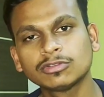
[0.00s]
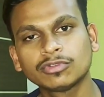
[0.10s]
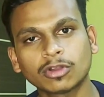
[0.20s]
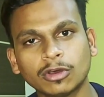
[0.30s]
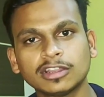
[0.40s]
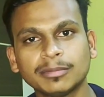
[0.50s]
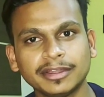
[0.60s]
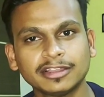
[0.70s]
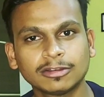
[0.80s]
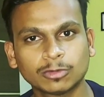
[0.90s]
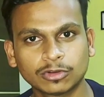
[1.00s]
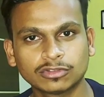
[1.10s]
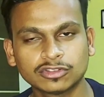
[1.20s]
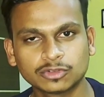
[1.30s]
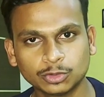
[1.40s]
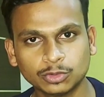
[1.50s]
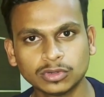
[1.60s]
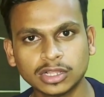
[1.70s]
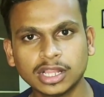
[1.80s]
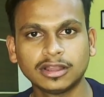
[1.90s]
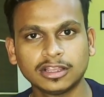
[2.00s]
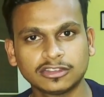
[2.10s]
also for other medical courses too.